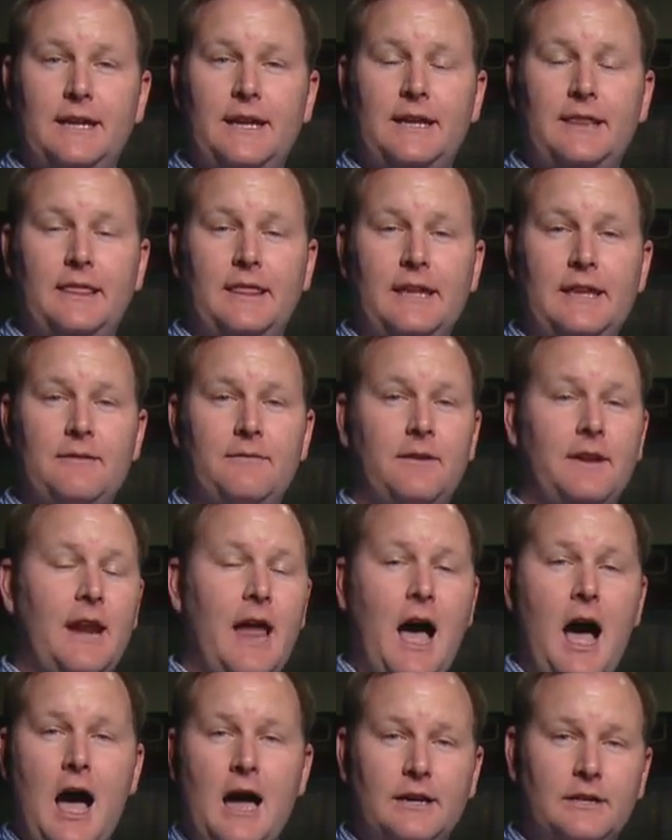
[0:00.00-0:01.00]
can leave
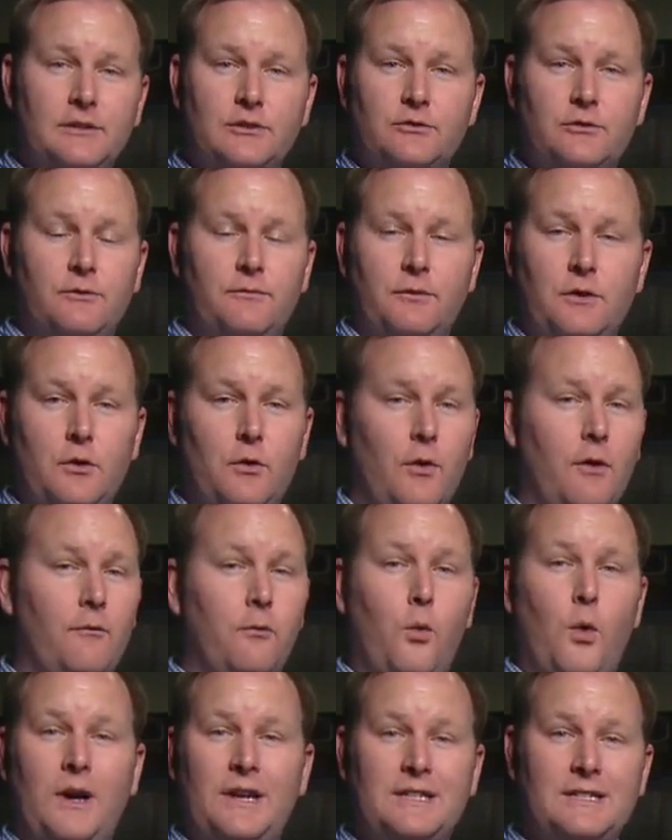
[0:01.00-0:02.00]
an honest review
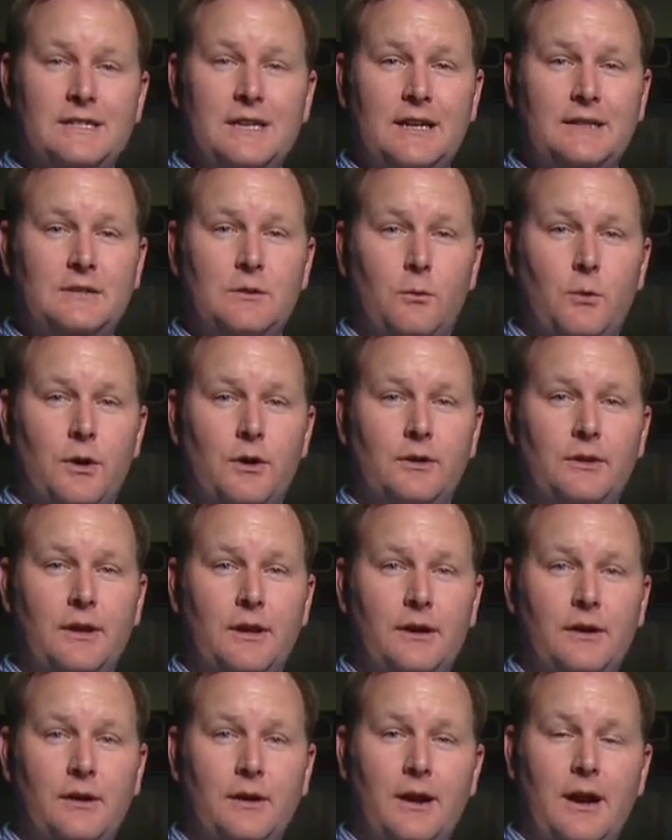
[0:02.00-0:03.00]
of what it's like to work
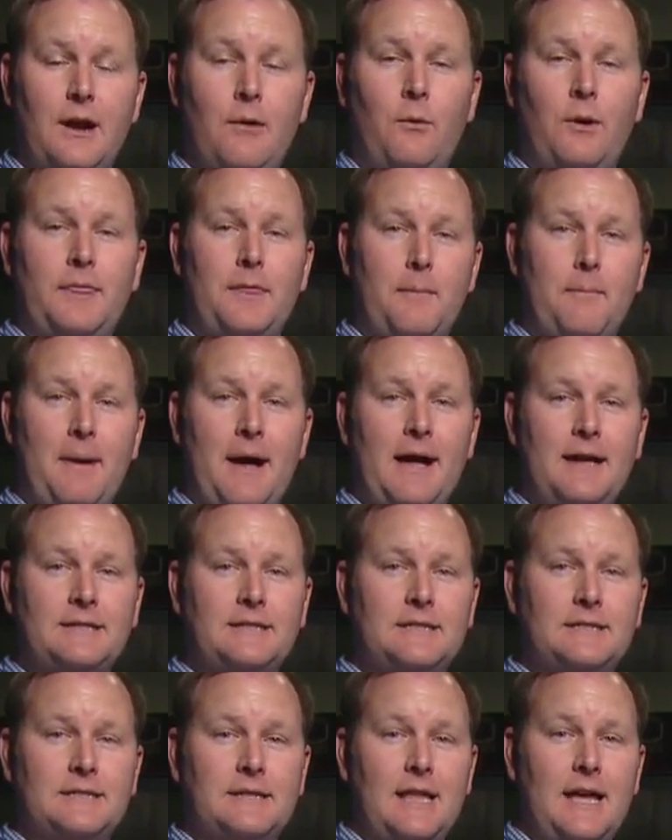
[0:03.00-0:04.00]
there and what the
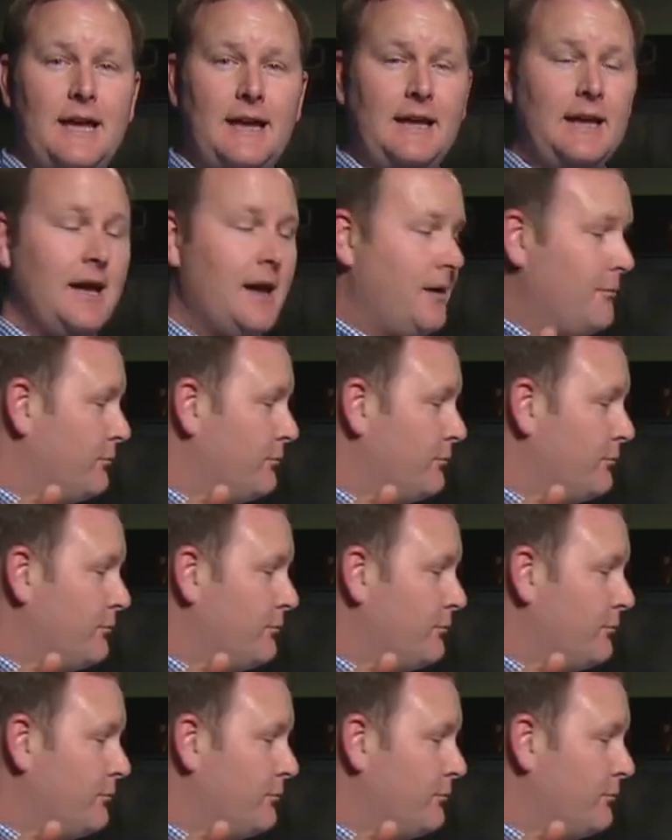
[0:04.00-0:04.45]
boss is like.